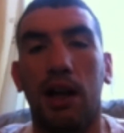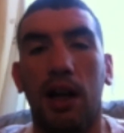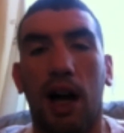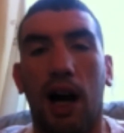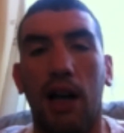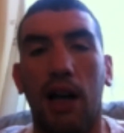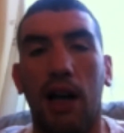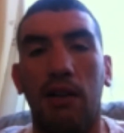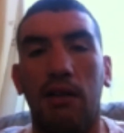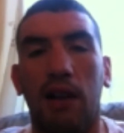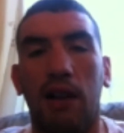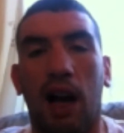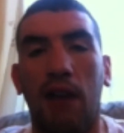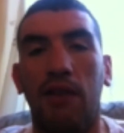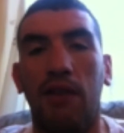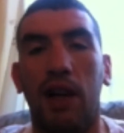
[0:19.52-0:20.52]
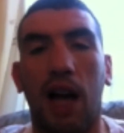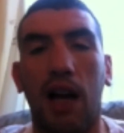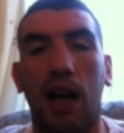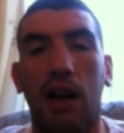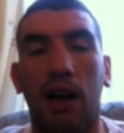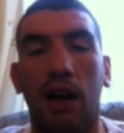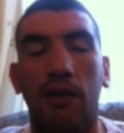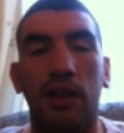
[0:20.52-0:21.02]
I think
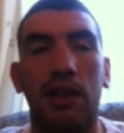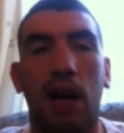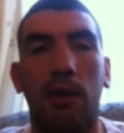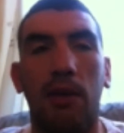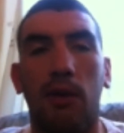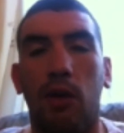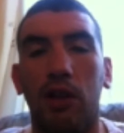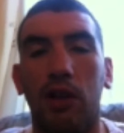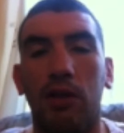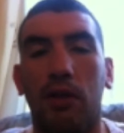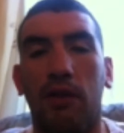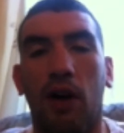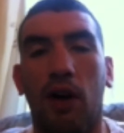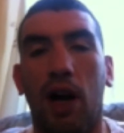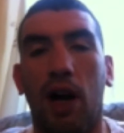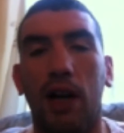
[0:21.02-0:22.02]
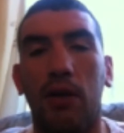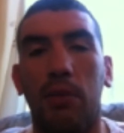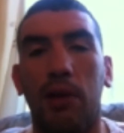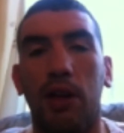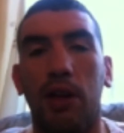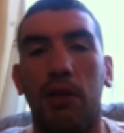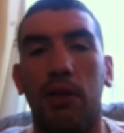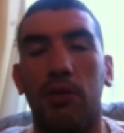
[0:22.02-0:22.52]
every time I've watched him, I thought I could
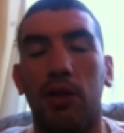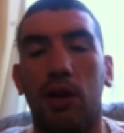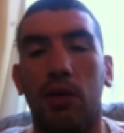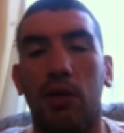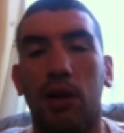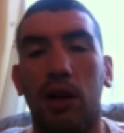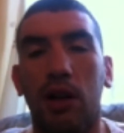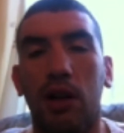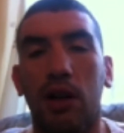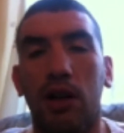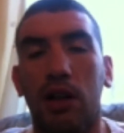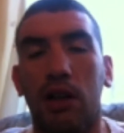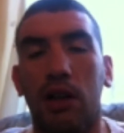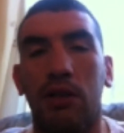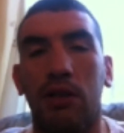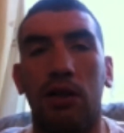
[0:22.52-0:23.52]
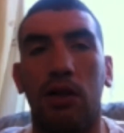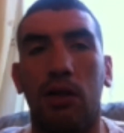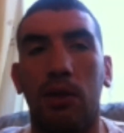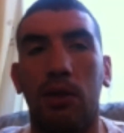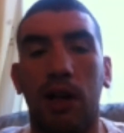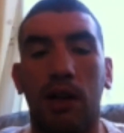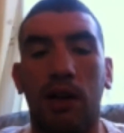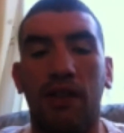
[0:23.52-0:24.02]
beat him. So you know what
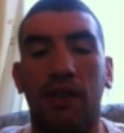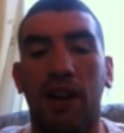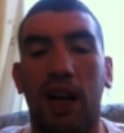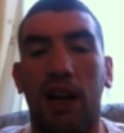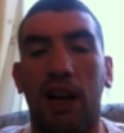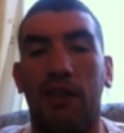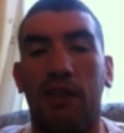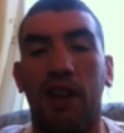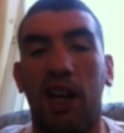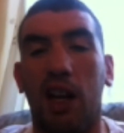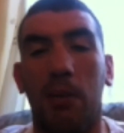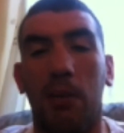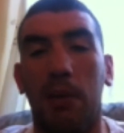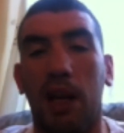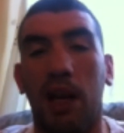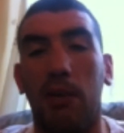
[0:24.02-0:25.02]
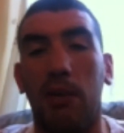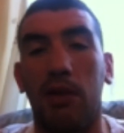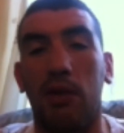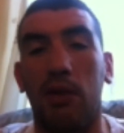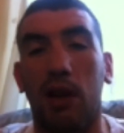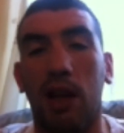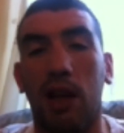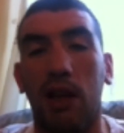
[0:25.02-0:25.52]
I mean. I think I can beat him as
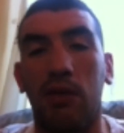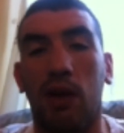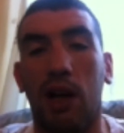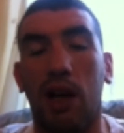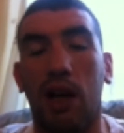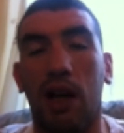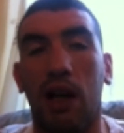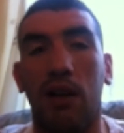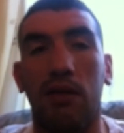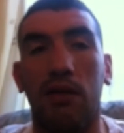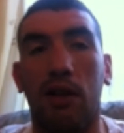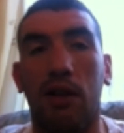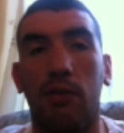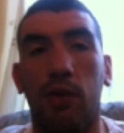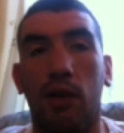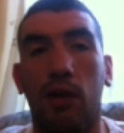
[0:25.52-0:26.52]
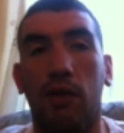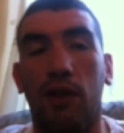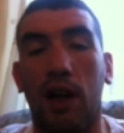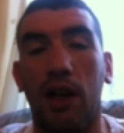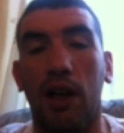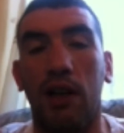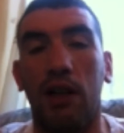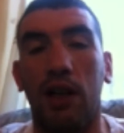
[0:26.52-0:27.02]
well. That's why I booked the
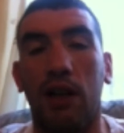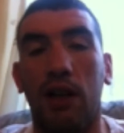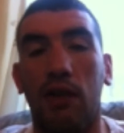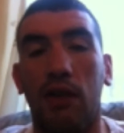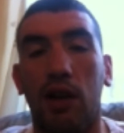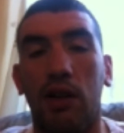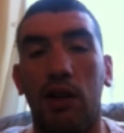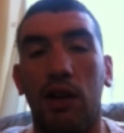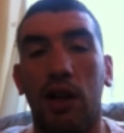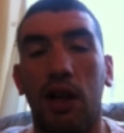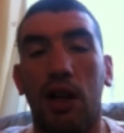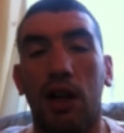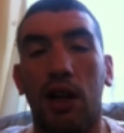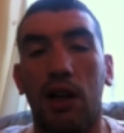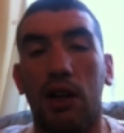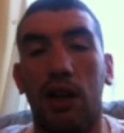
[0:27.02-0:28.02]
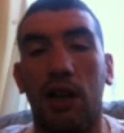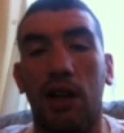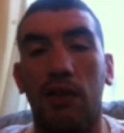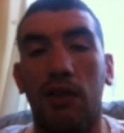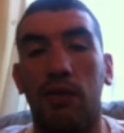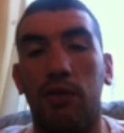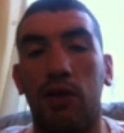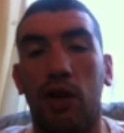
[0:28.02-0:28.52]
fight in. You never
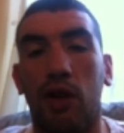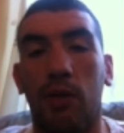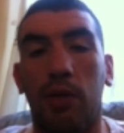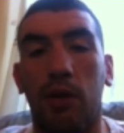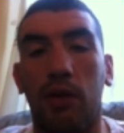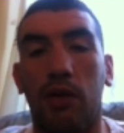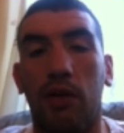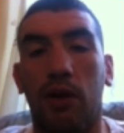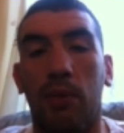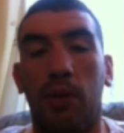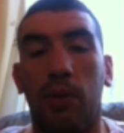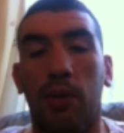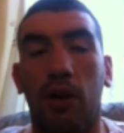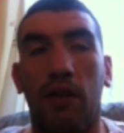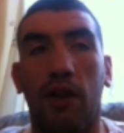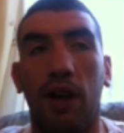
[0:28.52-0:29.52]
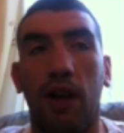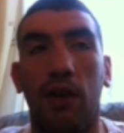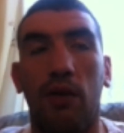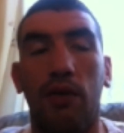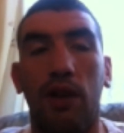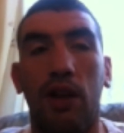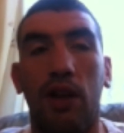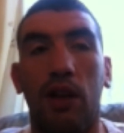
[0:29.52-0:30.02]
sort of book a fight you
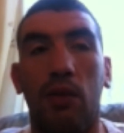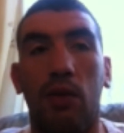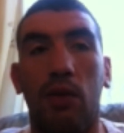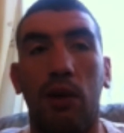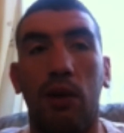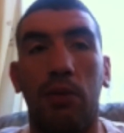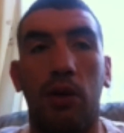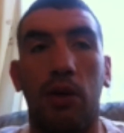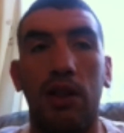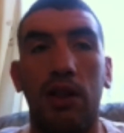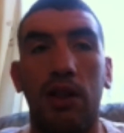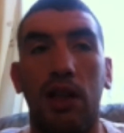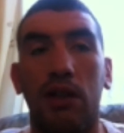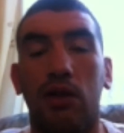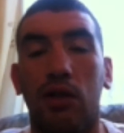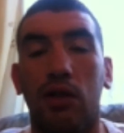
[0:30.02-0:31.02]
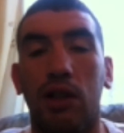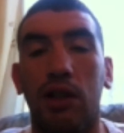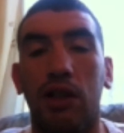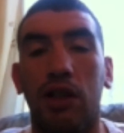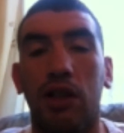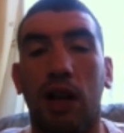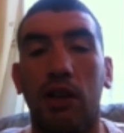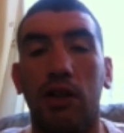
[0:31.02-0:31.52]
don't think you can win. But it's good as a
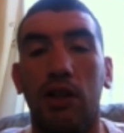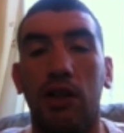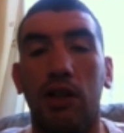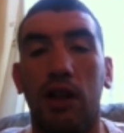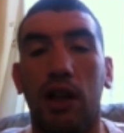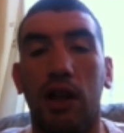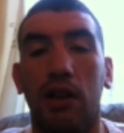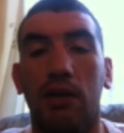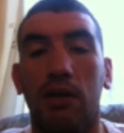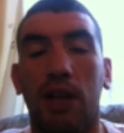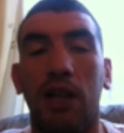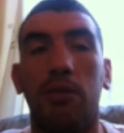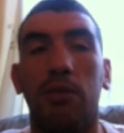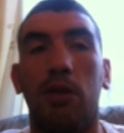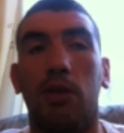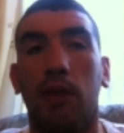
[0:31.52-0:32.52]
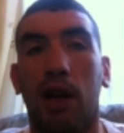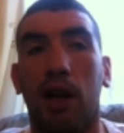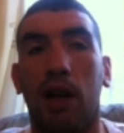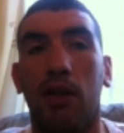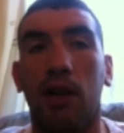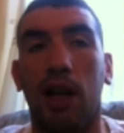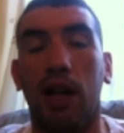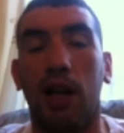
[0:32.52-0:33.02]
challenge, and it gets me up there,
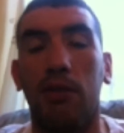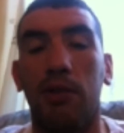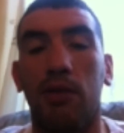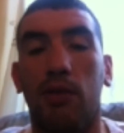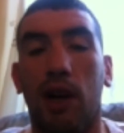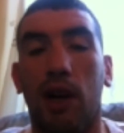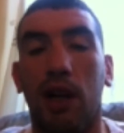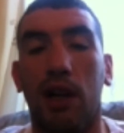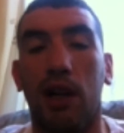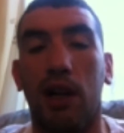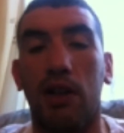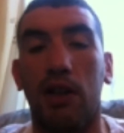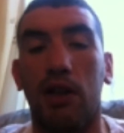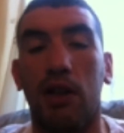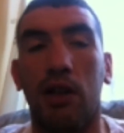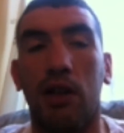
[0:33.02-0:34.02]
and it gets me some recognition.